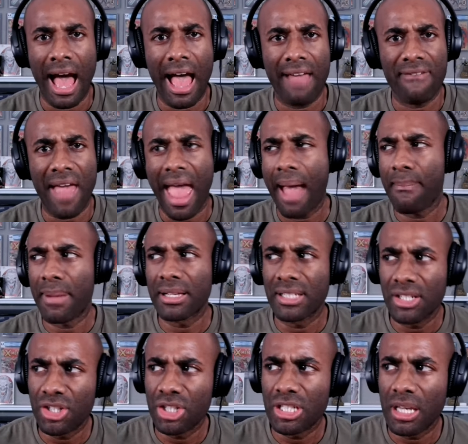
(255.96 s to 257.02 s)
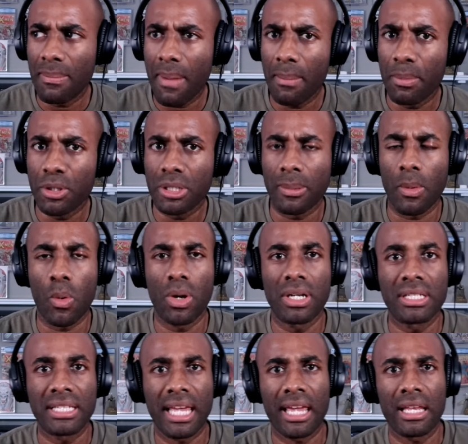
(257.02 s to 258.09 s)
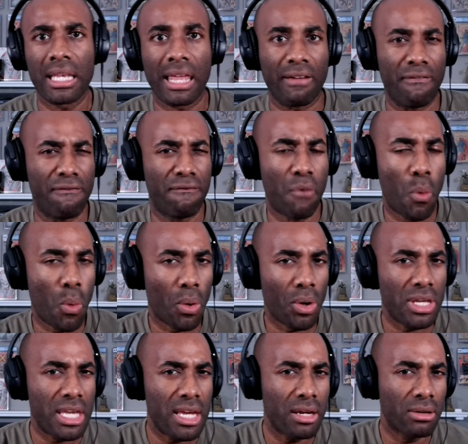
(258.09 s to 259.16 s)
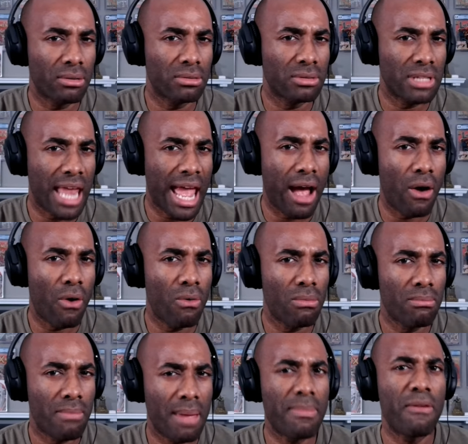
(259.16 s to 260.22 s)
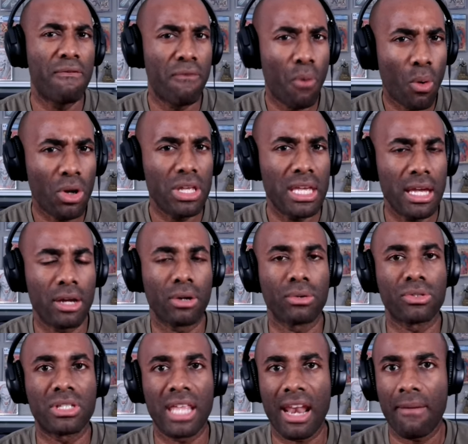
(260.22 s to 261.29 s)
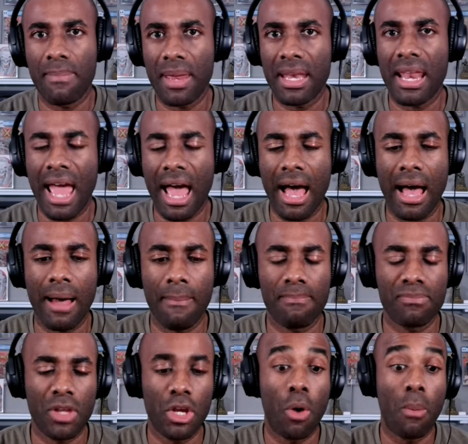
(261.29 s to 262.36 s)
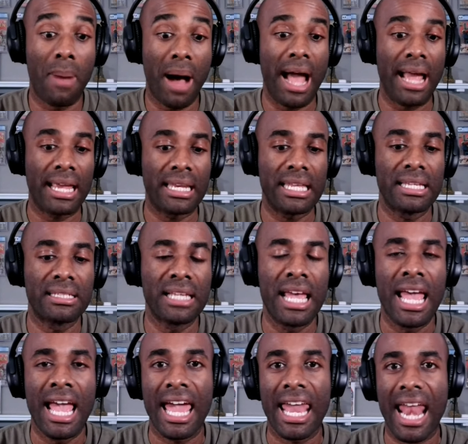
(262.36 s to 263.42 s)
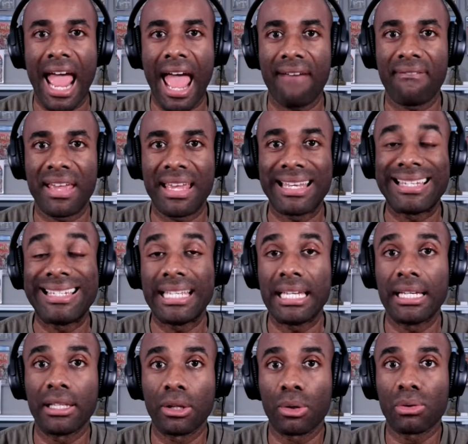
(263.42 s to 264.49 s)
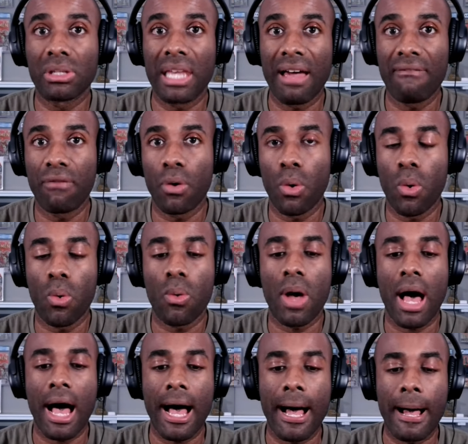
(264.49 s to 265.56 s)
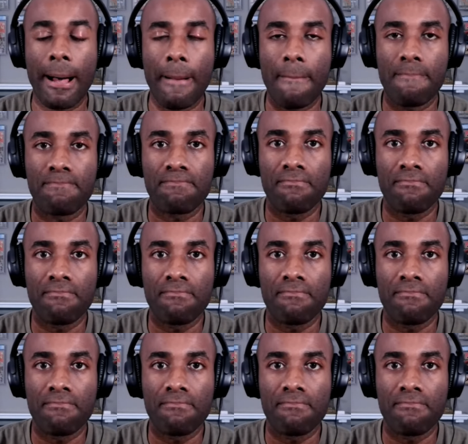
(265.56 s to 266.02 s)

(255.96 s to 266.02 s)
I've had my CGC membership, I want to say like 4 years now, maybe 4 years that I've been, buying this, and I have a dealer level, a